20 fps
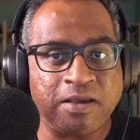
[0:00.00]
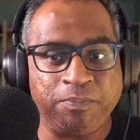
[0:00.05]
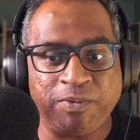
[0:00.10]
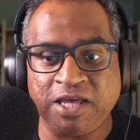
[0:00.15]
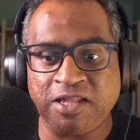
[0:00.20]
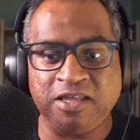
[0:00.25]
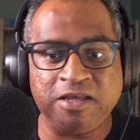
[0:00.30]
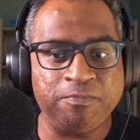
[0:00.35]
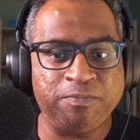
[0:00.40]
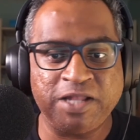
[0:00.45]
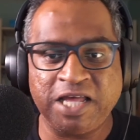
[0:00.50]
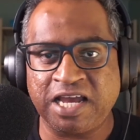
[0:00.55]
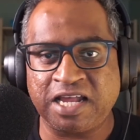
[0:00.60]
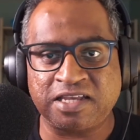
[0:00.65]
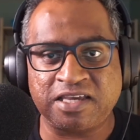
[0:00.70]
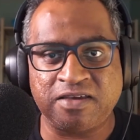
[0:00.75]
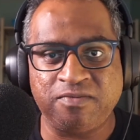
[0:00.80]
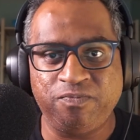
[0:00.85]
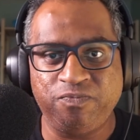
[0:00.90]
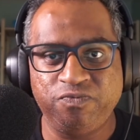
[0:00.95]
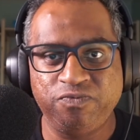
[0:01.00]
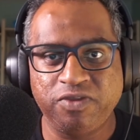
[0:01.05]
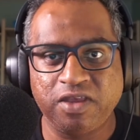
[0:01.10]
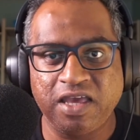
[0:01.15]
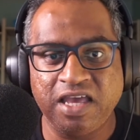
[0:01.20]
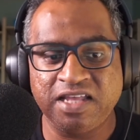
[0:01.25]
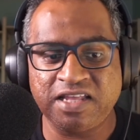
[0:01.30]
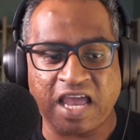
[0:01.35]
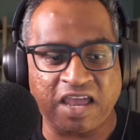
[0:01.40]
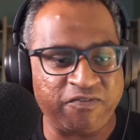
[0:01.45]
made up alien planet.
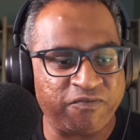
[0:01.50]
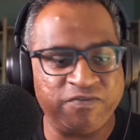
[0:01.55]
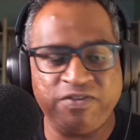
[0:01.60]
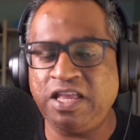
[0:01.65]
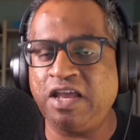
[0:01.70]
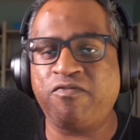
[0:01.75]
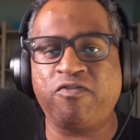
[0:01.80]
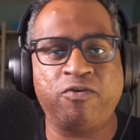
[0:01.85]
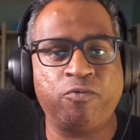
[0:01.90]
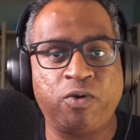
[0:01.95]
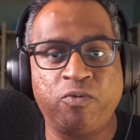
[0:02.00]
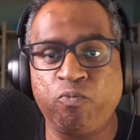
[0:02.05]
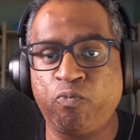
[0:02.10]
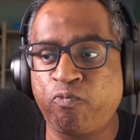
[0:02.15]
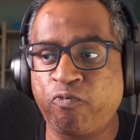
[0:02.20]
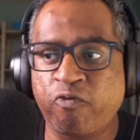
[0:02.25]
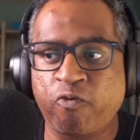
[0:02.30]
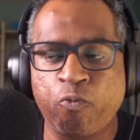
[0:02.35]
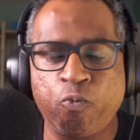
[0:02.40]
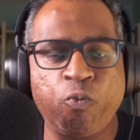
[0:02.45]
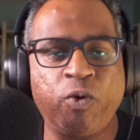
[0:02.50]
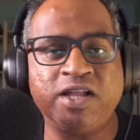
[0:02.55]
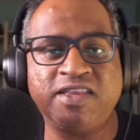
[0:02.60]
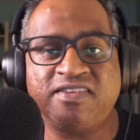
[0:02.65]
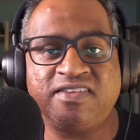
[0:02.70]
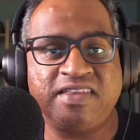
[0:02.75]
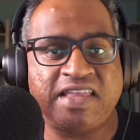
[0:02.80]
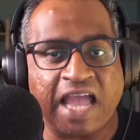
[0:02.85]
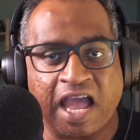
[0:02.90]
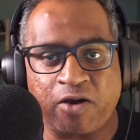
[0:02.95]
And I've never for
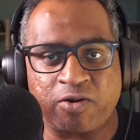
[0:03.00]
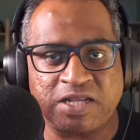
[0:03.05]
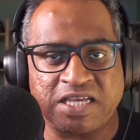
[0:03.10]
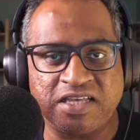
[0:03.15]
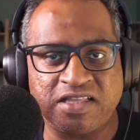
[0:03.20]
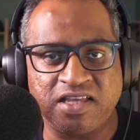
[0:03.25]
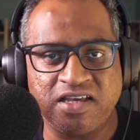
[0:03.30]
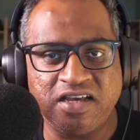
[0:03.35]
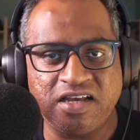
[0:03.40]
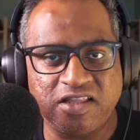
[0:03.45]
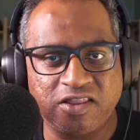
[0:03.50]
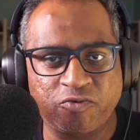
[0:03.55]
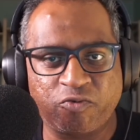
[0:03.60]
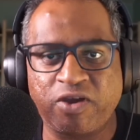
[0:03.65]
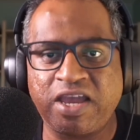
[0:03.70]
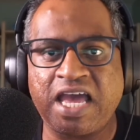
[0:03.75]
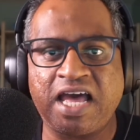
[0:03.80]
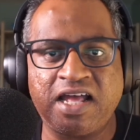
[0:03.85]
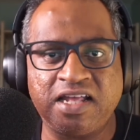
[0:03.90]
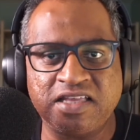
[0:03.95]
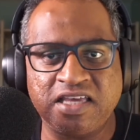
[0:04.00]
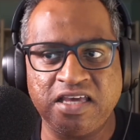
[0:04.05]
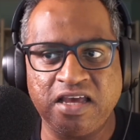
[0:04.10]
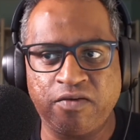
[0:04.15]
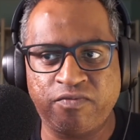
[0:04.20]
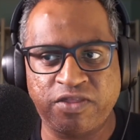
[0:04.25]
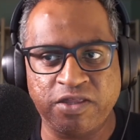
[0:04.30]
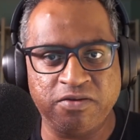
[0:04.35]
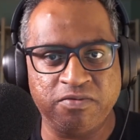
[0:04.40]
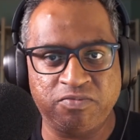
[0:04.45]
once doubted the
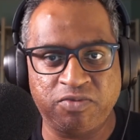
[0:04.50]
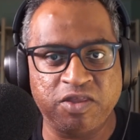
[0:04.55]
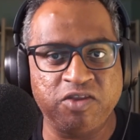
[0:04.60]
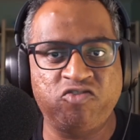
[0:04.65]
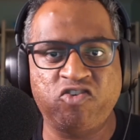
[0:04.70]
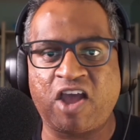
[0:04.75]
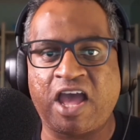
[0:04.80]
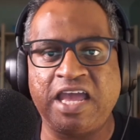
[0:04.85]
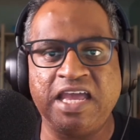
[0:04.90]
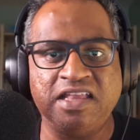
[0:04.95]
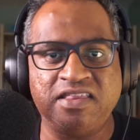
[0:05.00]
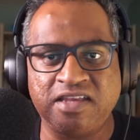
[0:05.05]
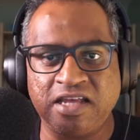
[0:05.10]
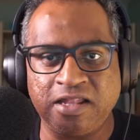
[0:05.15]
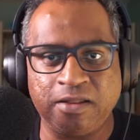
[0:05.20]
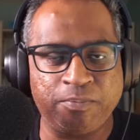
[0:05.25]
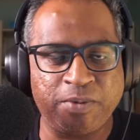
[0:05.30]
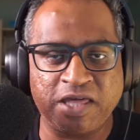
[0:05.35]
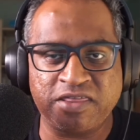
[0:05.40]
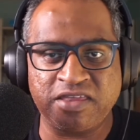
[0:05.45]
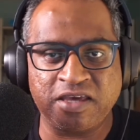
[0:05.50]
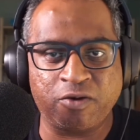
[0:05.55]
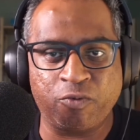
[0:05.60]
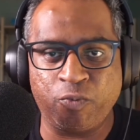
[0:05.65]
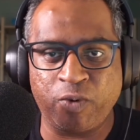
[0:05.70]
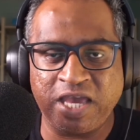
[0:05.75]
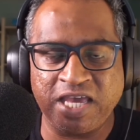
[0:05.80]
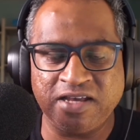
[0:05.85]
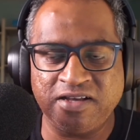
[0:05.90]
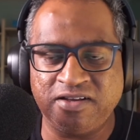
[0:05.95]
reality of the giant
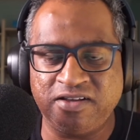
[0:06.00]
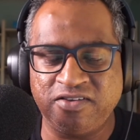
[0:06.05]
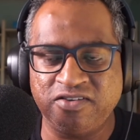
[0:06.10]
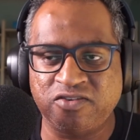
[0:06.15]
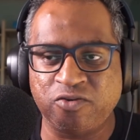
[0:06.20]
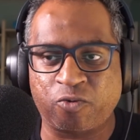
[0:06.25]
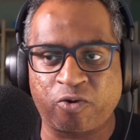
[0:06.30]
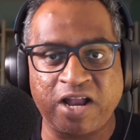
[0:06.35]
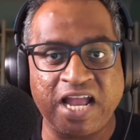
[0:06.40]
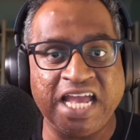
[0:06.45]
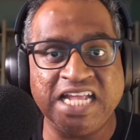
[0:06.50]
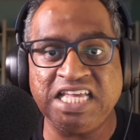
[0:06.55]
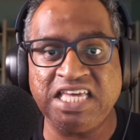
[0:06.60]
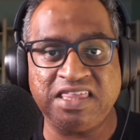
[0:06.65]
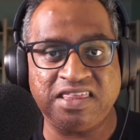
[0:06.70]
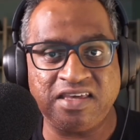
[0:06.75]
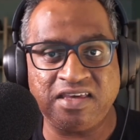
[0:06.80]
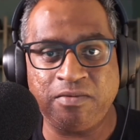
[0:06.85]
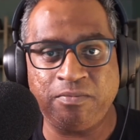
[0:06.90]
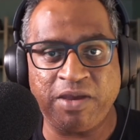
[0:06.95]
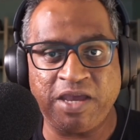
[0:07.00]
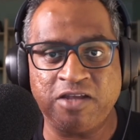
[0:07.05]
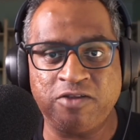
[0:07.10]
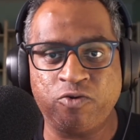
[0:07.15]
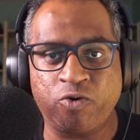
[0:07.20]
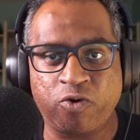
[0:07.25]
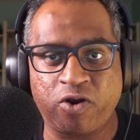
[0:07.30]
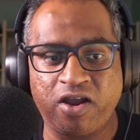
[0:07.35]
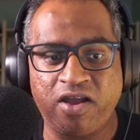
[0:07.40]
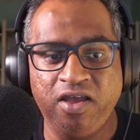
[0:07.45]
telepathic whales or anything in
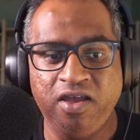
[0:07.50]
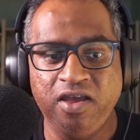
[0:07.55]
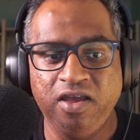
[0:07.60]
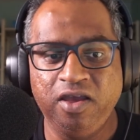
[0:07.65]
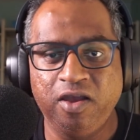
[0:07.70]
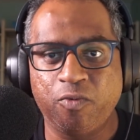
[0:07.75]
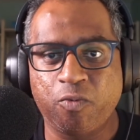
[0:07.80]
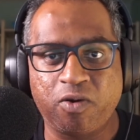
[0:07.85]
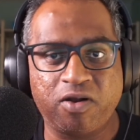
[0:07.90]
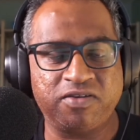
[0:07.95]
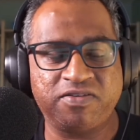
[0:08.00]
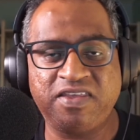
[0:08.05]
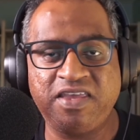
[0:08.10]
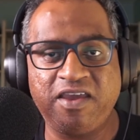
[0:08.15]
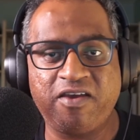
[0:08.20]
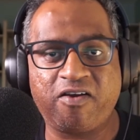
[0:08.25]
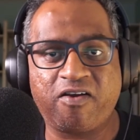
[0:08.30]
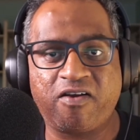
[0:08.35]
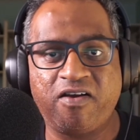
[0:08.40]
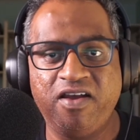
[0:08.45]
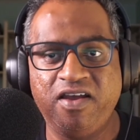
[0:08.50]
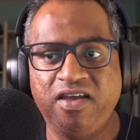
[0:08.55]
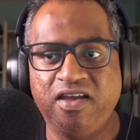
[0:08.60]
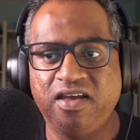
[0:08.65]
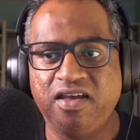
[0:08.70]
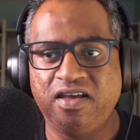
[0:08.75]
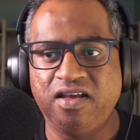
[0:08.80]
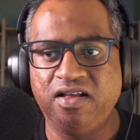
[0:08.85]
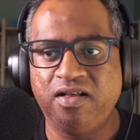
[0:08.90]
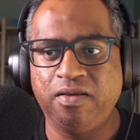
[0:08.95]
Pandora. Whereas here,
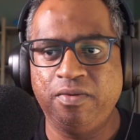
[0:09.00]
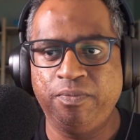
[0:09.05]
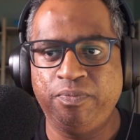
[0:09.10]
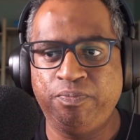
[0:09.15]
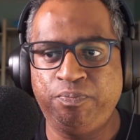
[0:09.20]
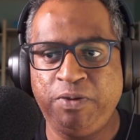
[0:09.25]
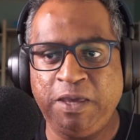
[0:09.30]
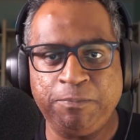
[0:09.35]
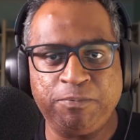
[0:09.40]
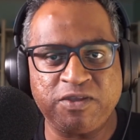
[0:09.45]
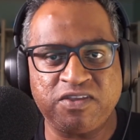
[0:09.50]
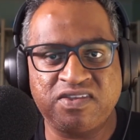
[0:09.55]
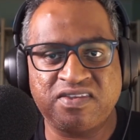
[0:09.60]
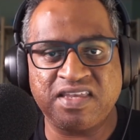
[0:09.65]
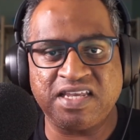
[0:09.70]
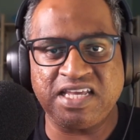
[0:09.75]
people